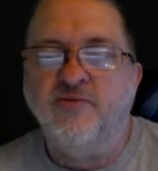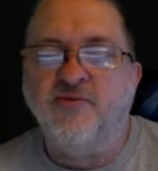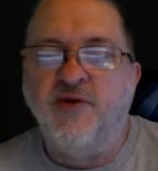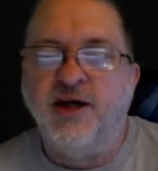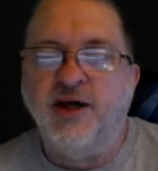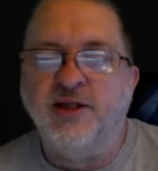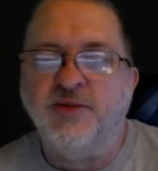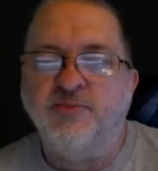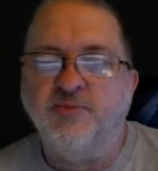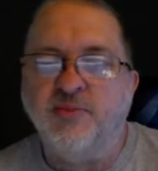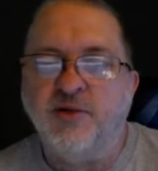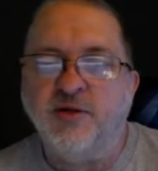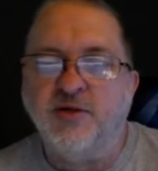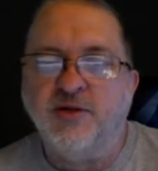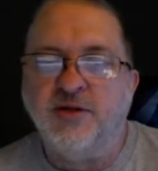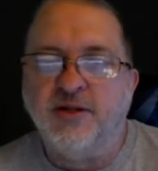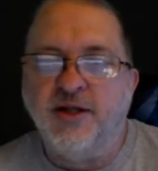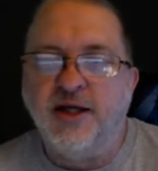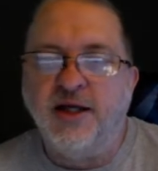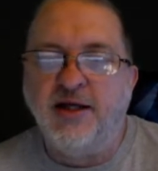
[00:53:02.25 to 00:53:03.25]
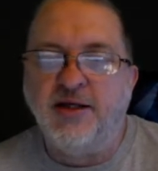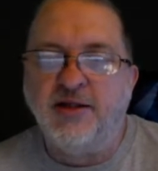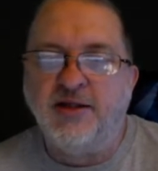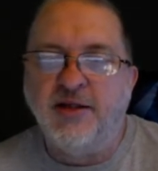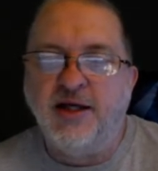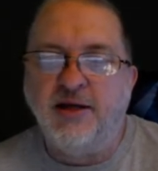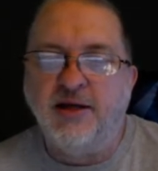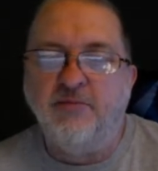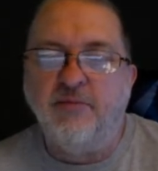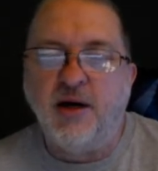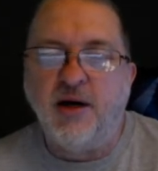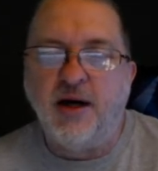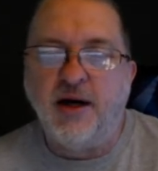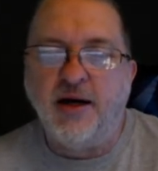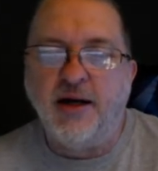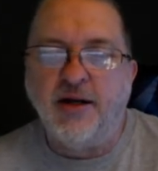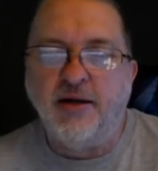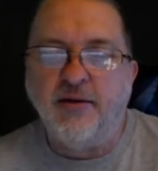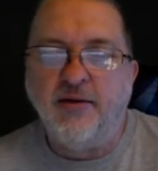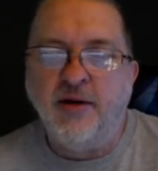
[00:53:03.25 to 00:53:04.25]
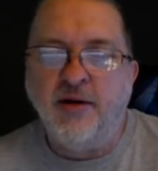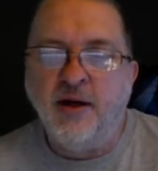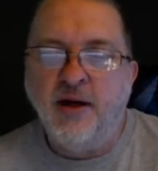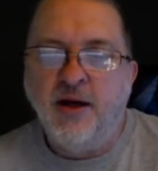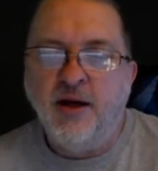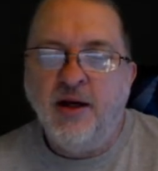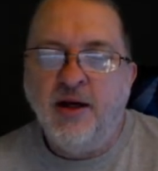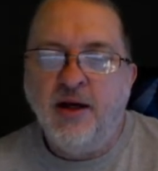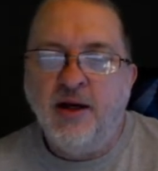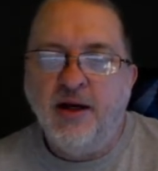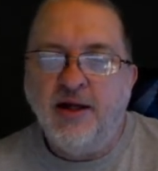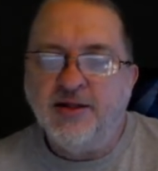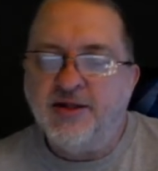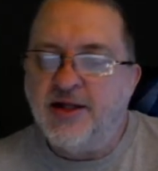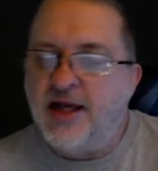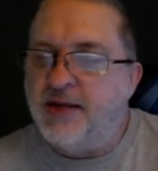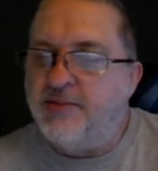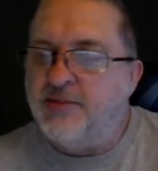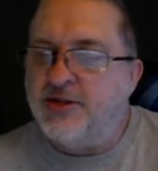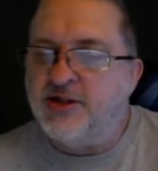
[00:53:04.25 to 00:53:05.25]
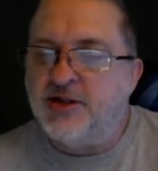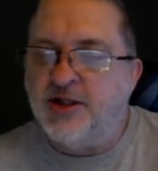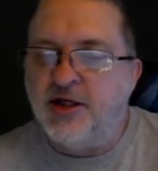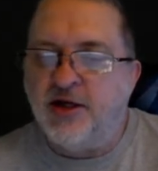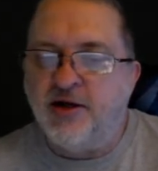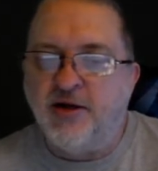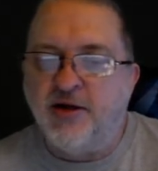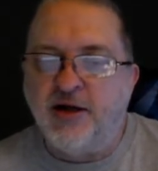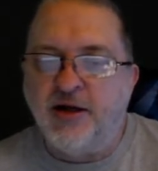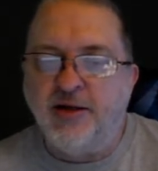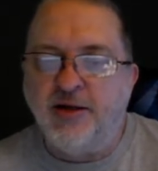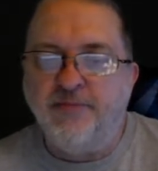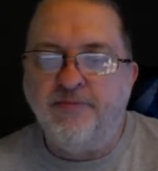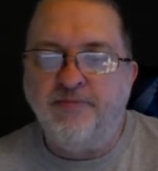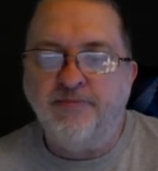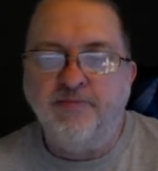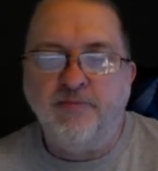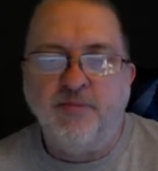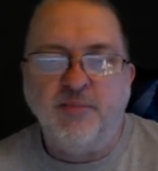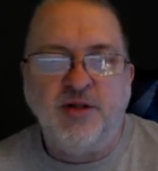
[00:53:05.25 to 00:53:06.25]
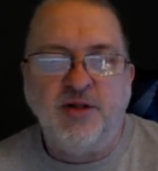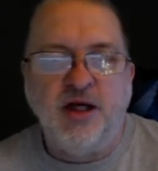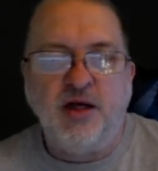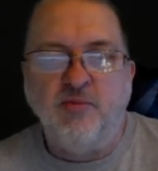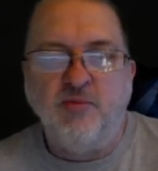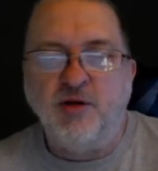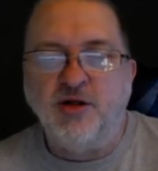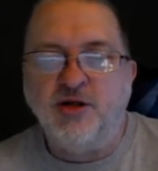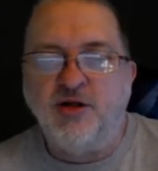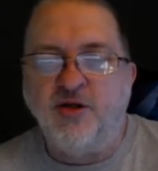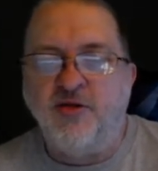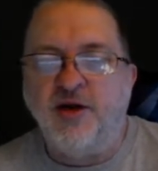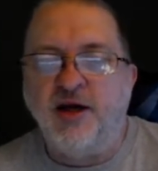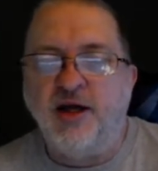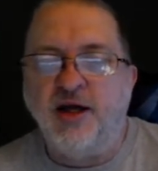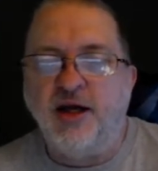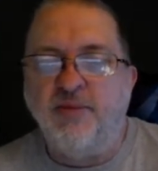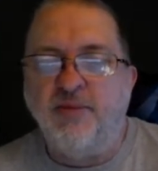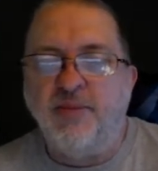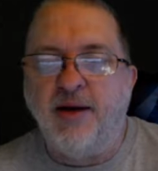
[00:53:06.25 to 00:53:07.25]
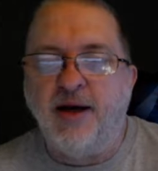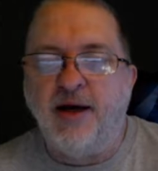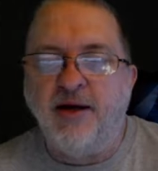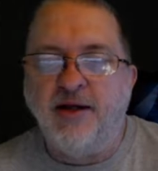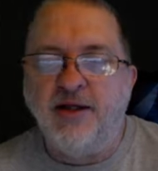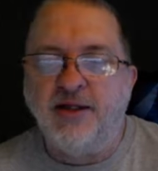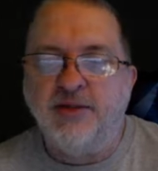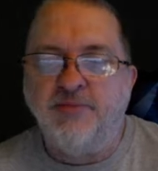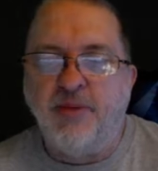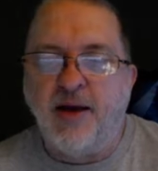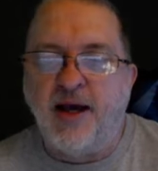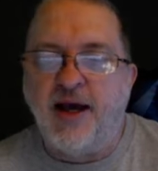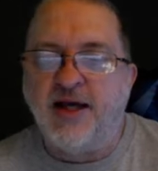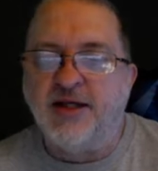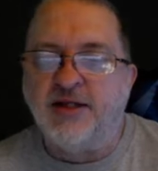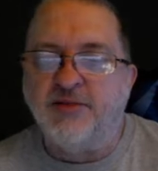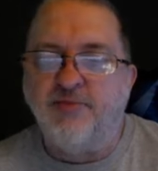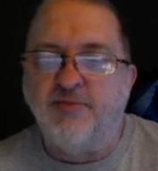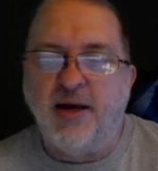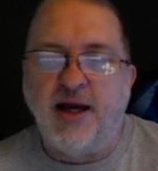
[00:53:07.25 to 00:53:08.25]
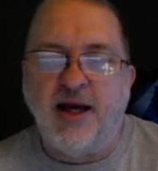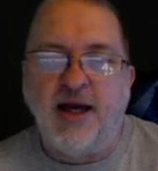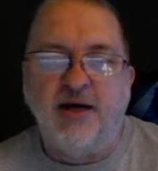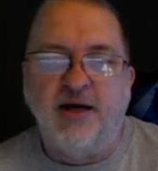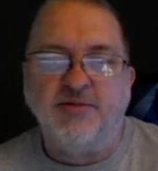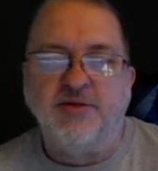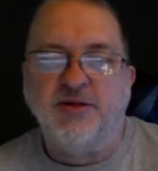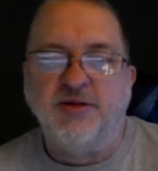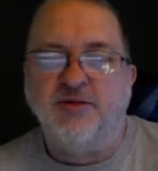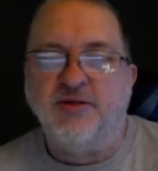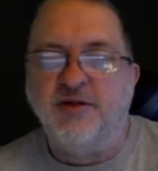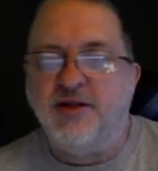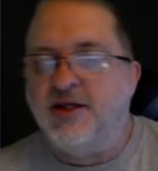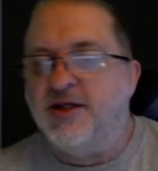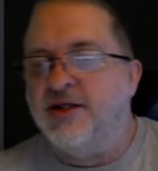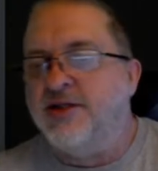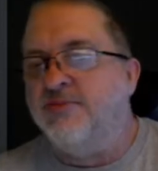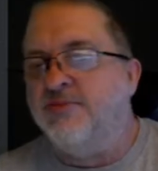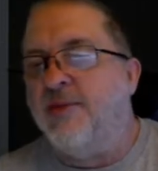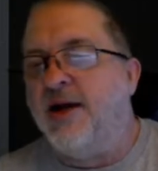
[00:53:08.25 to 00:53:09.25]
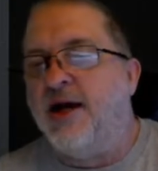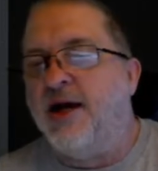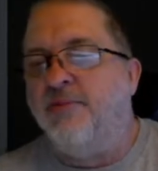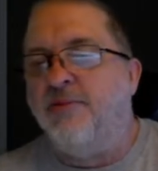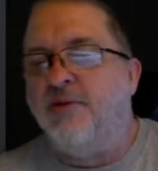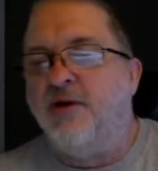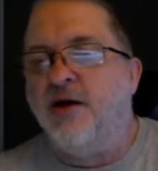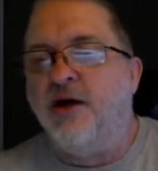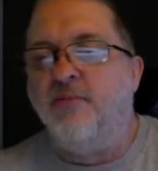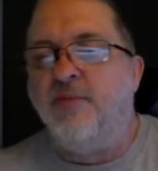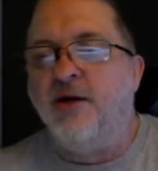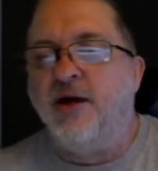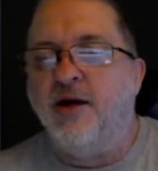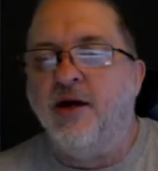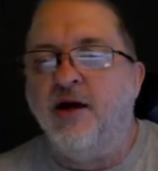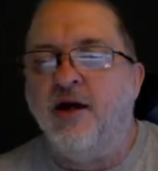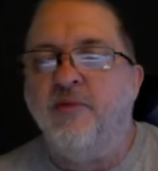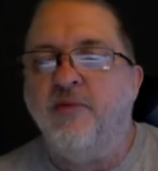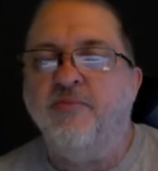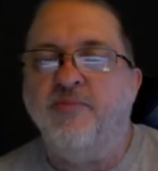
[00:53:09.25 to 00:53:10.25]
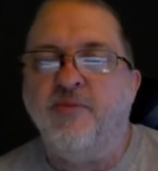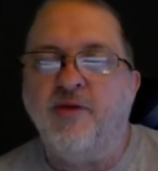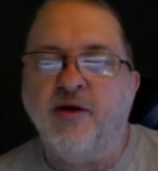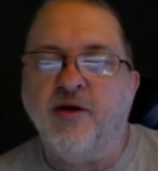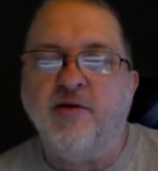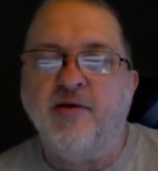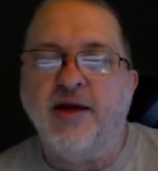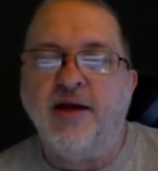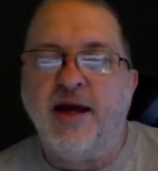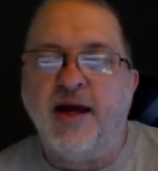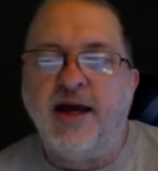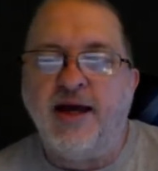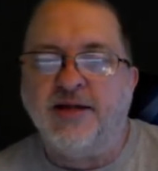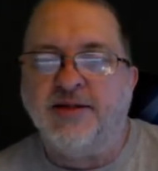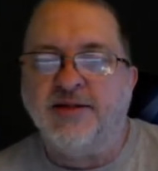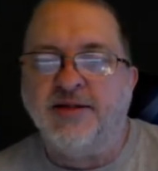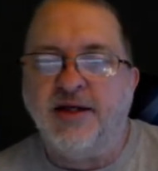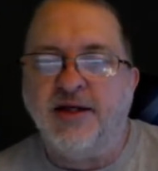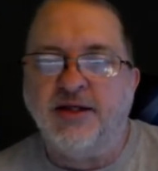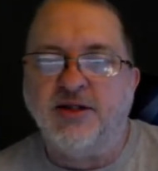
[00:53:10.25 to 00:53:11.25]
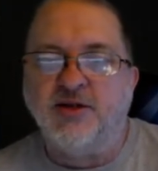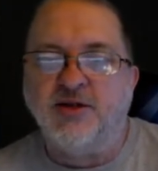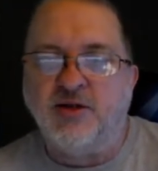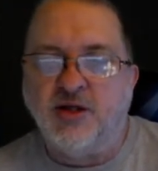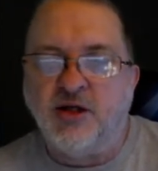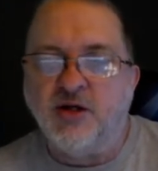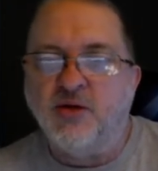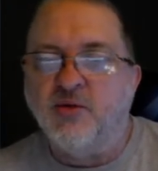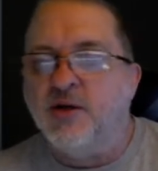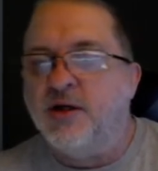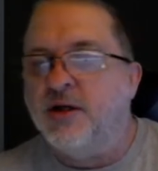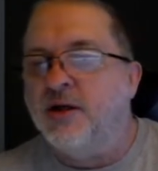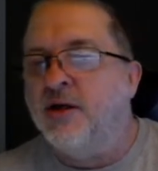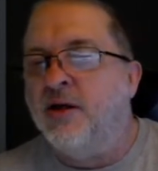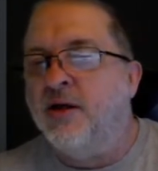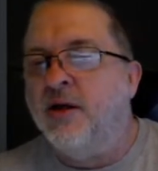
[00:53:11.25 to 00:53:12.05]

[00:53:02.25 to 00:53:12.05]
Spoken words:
Facebook, TnT Modding. His name is Terry. Tell him what you think about his past maps, this map coming up, the early access to it,